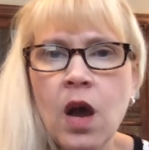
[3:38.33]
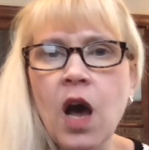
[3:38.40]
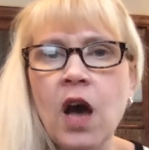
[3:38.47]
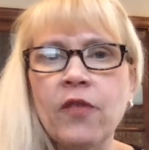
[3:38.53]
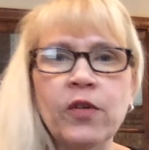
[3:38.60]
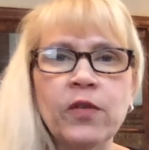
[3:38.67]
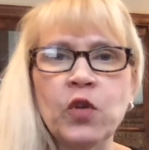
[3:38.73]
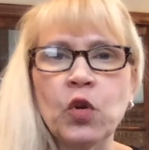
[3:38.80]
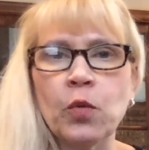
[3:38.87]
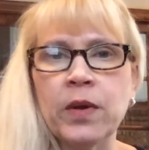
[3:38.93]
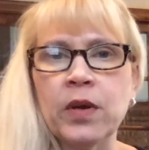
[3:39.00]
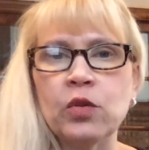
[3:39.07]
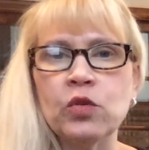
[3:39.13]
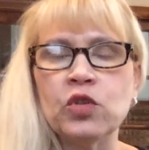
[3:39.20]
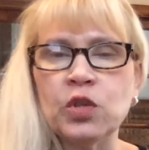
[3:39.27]
off of your
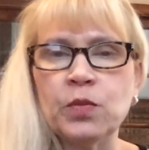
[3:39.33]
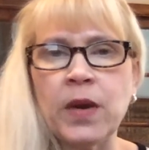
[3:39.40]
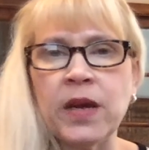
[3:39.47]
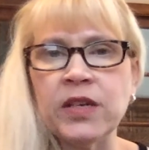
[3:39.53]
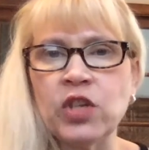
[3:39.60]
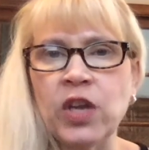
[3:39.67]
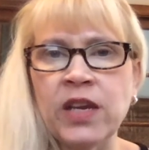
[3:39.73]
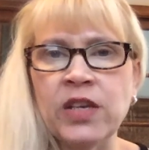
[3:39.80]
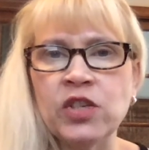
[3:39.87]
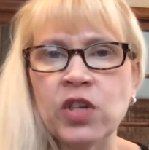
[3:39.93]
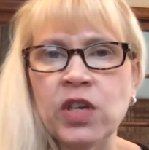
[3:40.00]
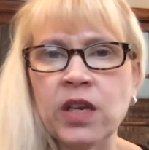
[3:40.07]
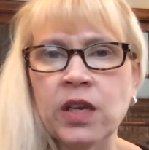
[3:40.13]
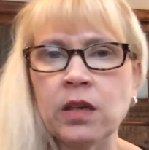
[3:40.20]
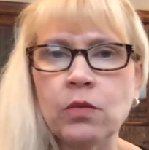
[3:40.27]
bill just by
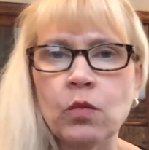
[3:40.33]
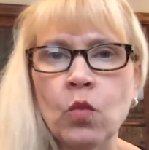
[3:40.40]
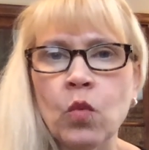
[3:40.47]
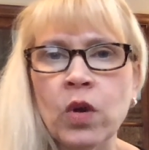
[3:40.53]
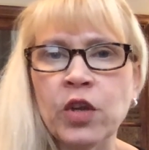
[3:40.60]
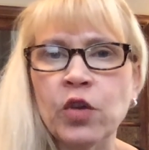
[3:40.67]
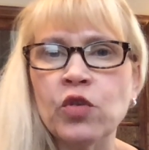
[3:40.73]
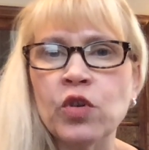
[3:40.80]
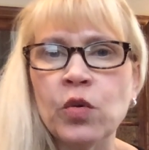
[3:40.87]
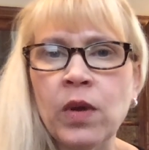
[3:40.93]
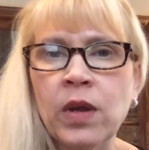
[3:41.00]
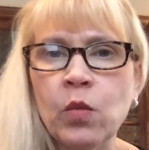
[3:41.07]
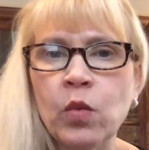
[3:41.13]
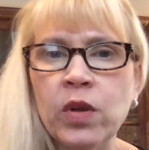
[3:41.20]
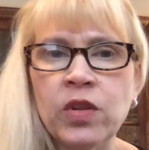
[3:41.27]
changing what you're
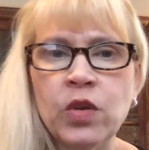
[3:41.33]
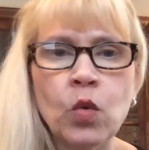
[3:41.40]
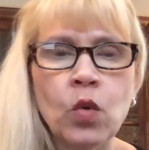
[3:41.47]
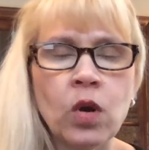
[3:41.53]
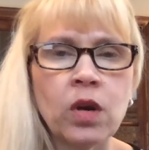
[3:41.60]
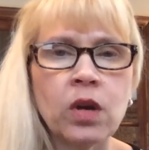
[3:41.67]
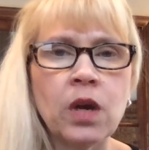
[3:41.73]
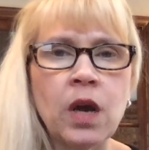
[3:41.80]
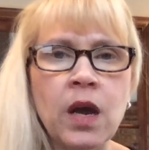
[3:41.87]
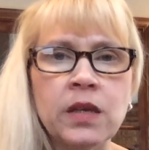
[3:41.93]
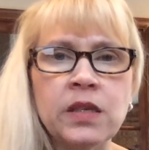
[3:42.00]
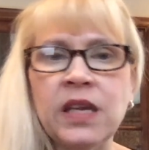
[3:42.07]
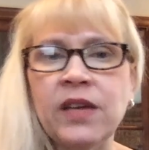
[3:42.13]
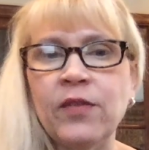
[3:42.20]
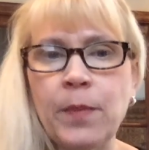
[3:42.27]
doing with your
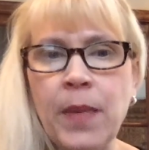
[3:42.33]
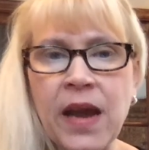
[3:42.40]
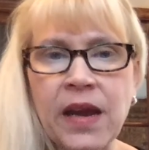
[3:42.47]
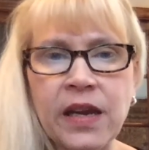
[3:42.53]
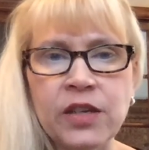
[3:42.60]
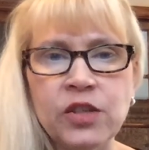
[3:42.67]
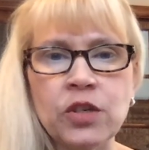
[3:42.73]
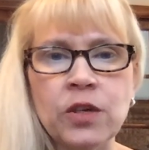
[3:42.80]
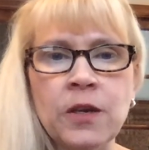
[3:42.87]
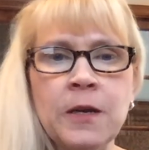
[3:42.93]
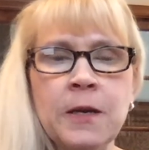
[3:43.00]
TV package.